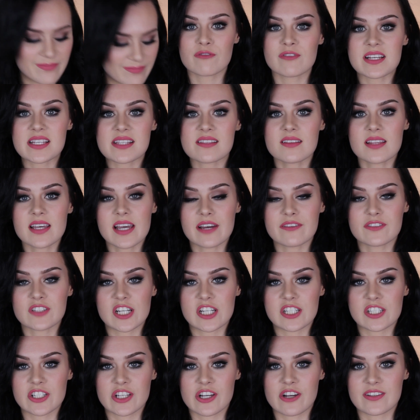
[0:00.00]
Recently I've
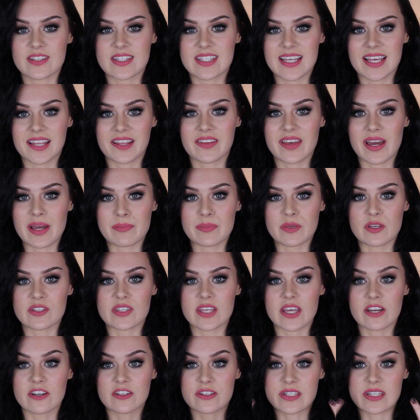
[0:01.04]
changed the concealer that I'm
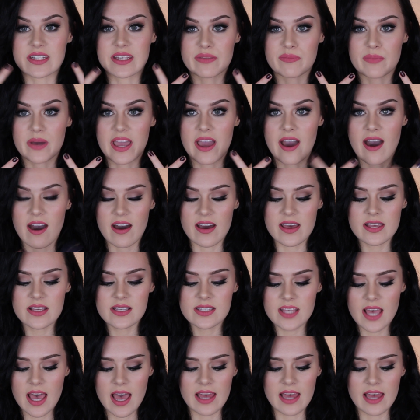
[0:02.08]
using underneath my eyes,